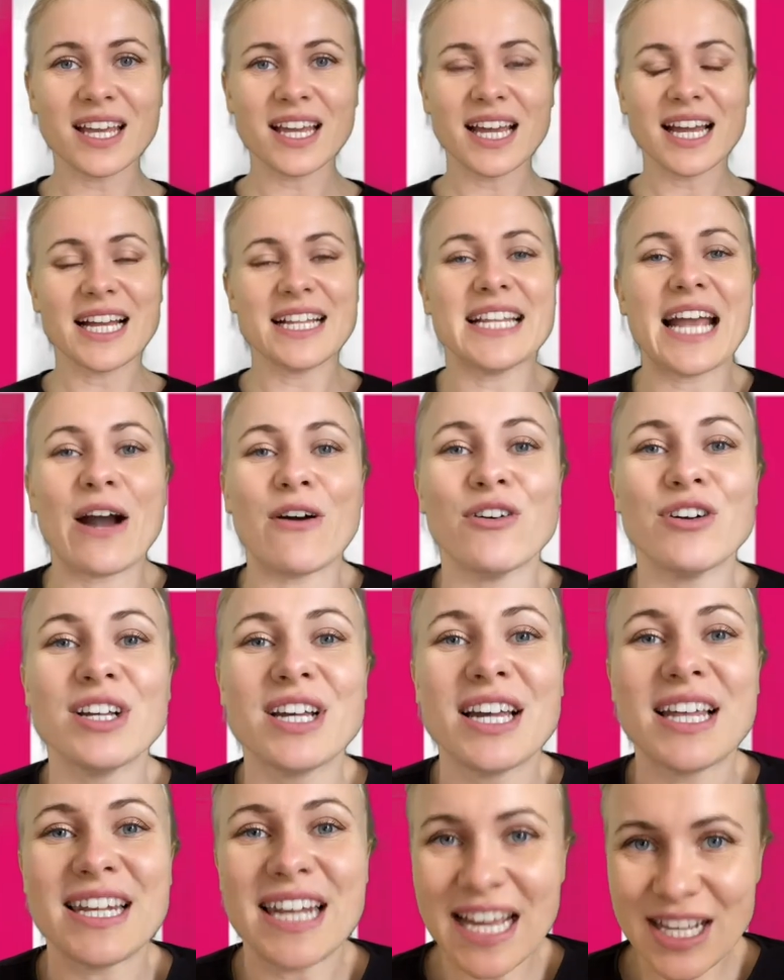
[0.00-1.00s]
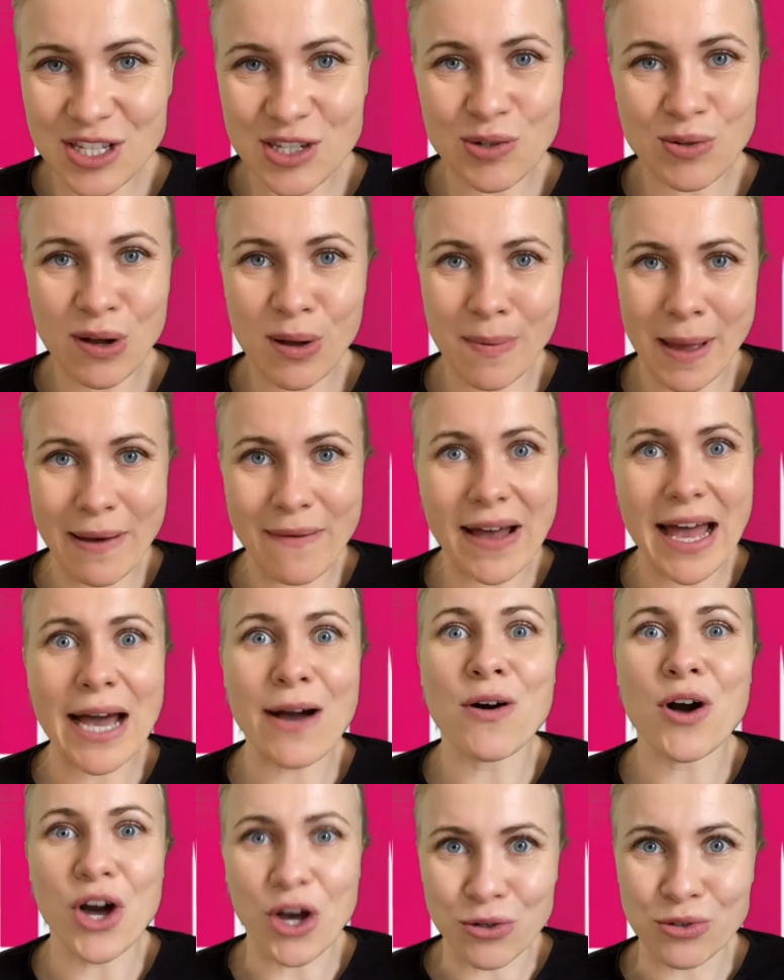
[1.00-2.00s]
Now, let's talk about
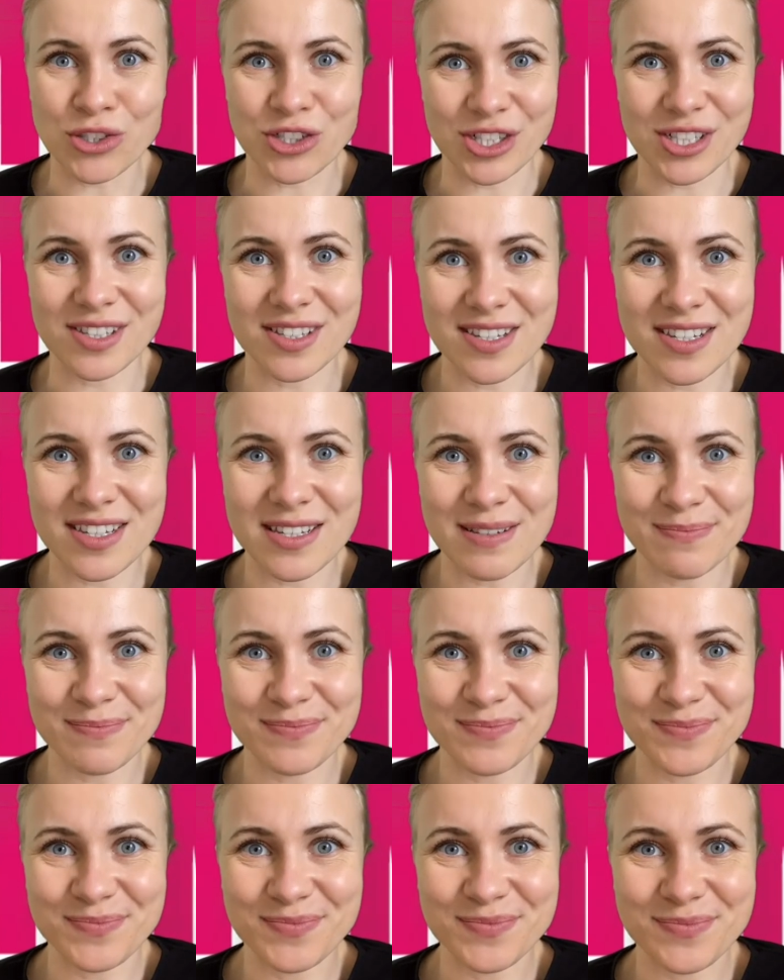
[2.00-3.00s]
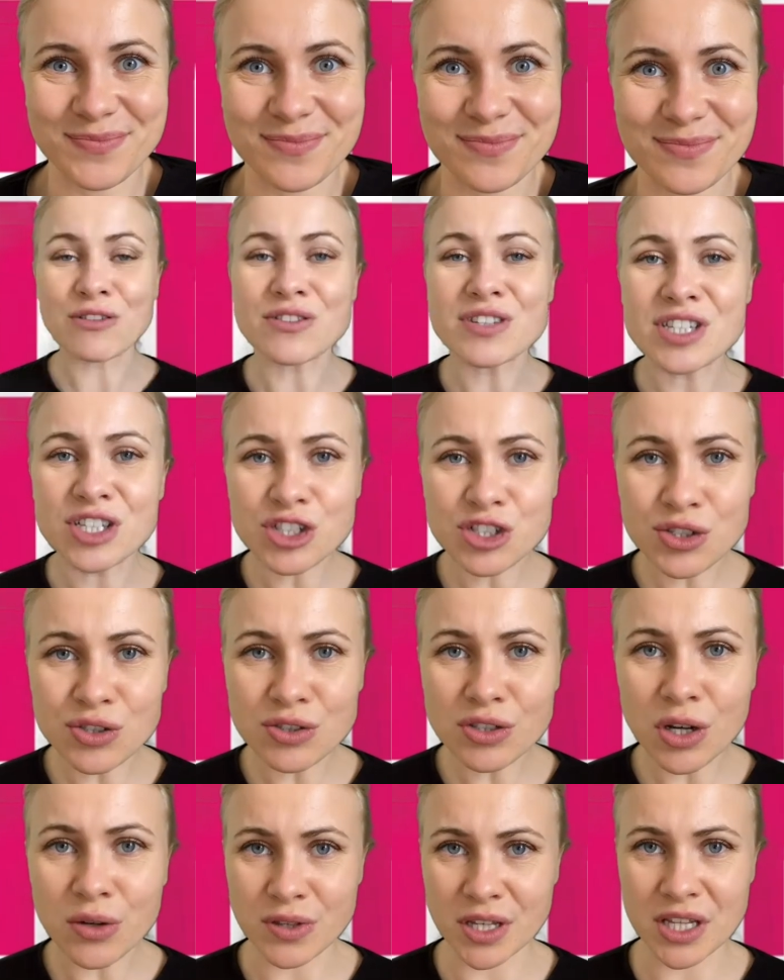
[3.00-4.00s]
our oceans. Did you
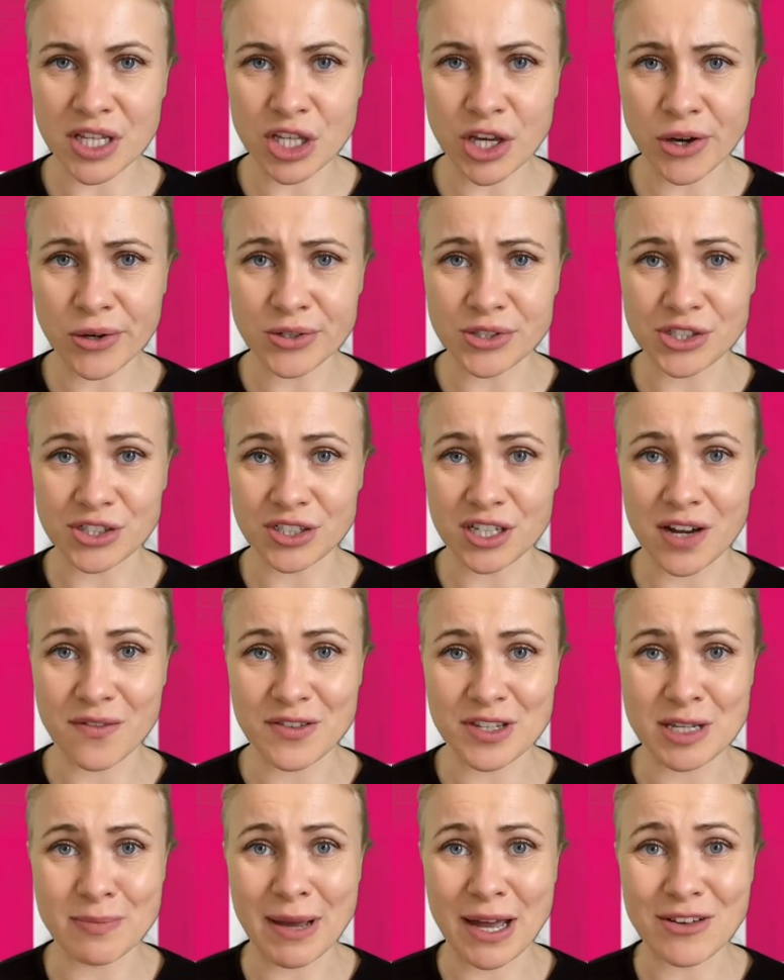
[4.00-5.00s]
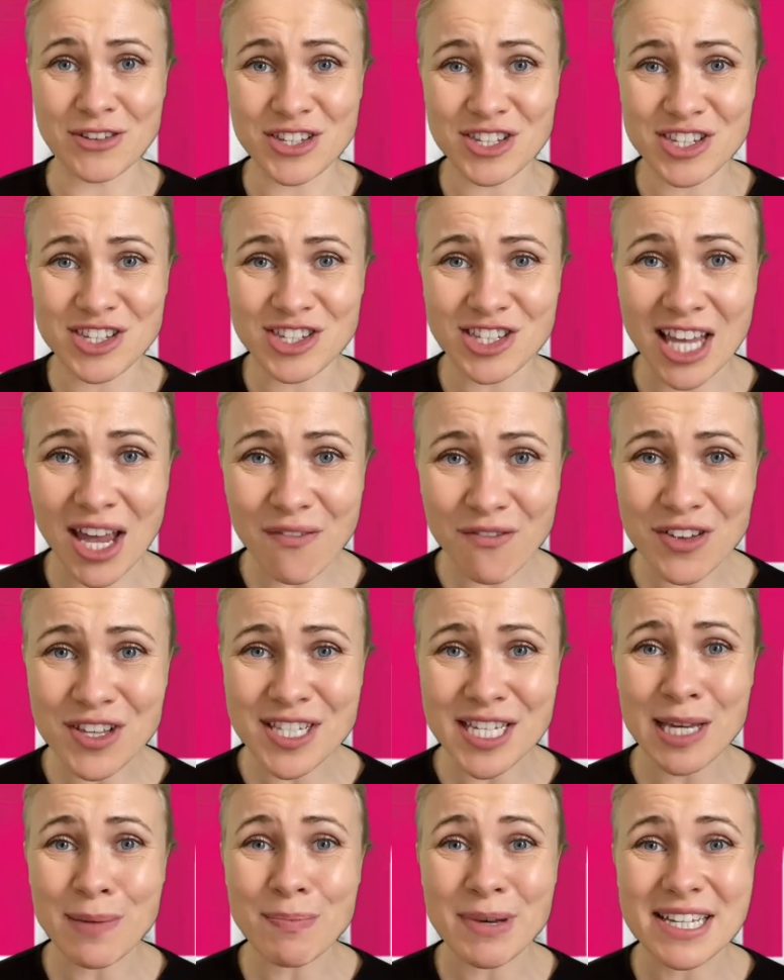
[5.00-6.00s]
know that the ocean covers about
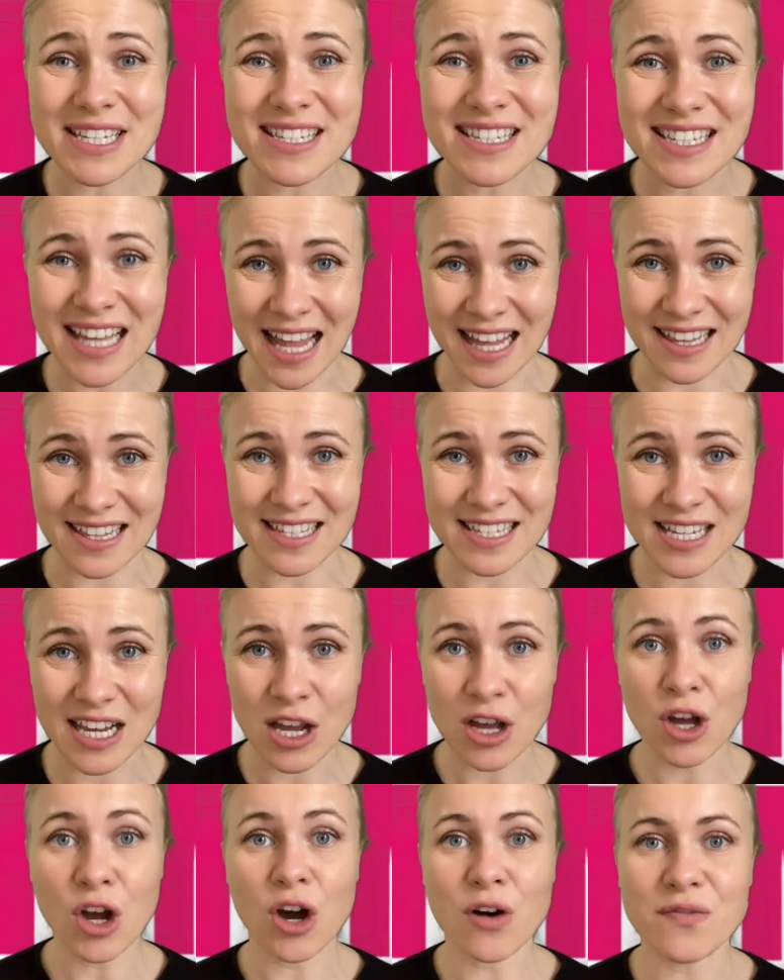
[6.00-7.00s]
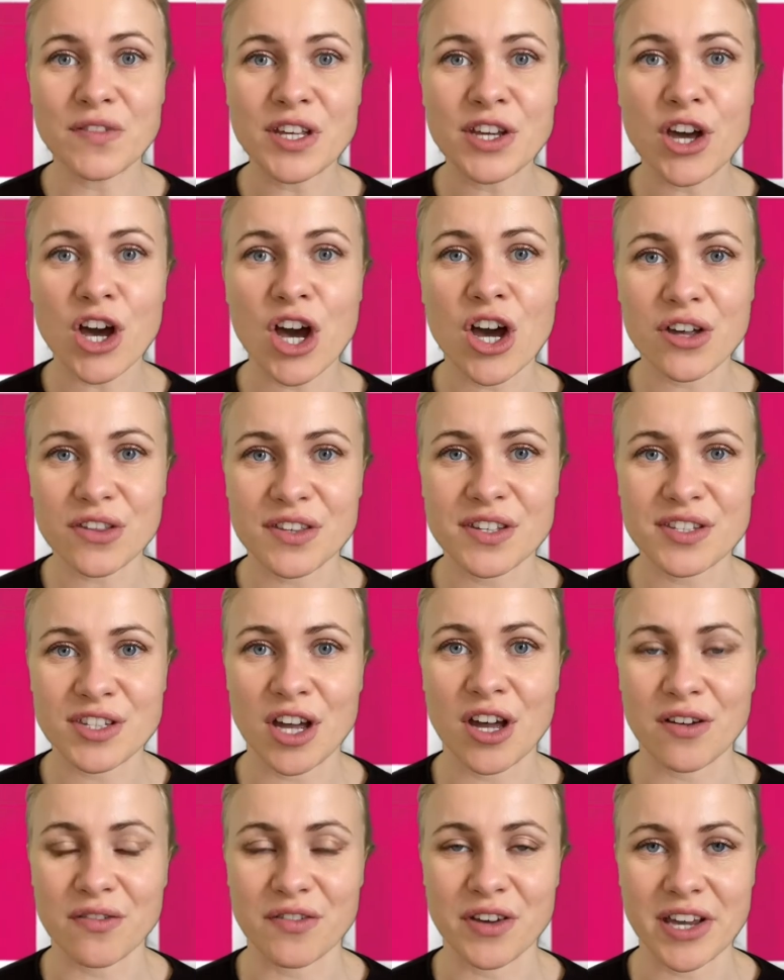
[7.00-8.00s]
70% of the Earth's
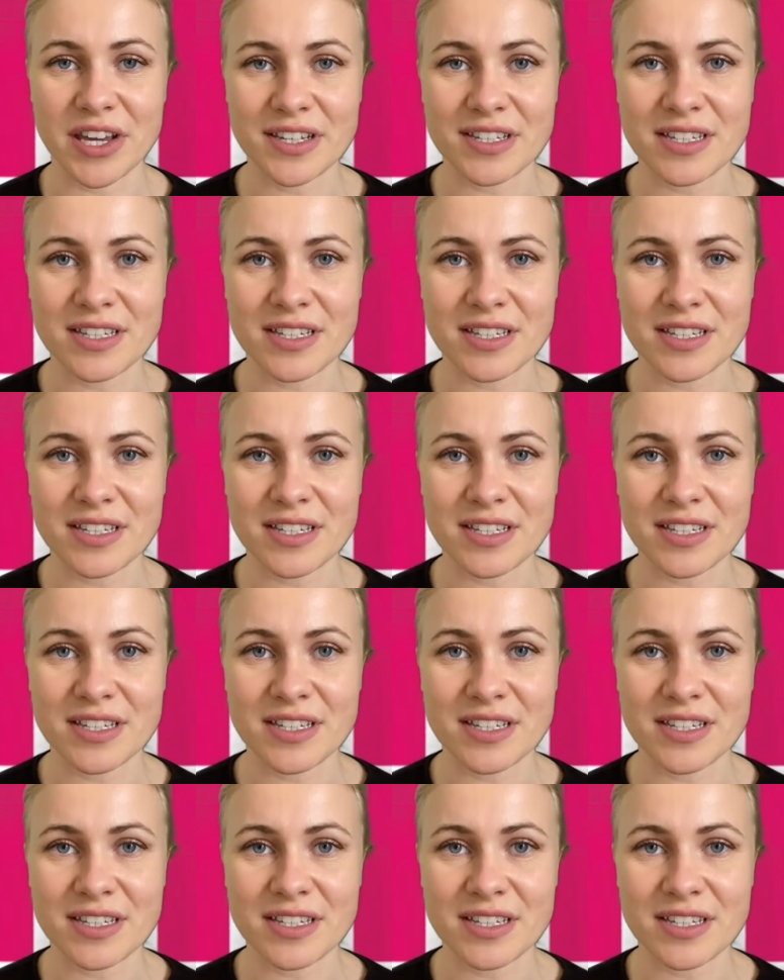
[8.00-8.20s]
surface?